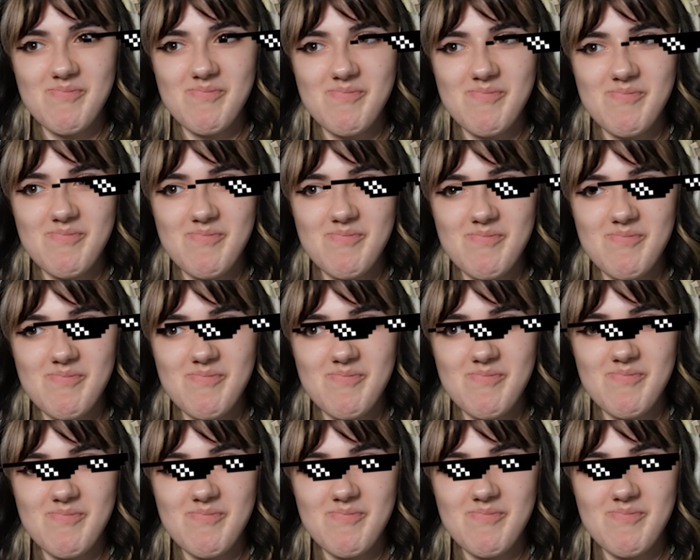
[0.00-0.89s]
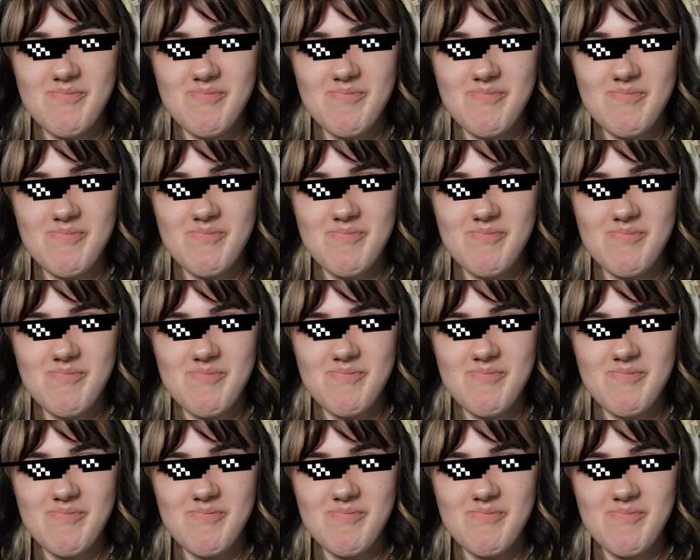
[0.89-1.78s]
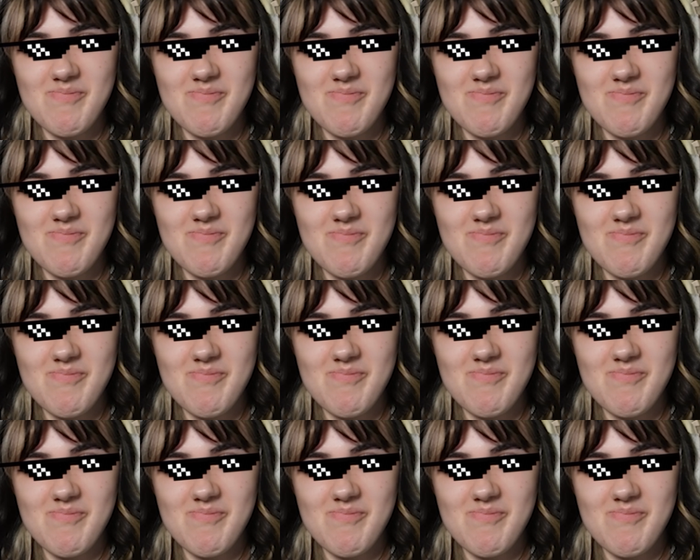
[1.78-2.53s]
No one is speaking in this clip.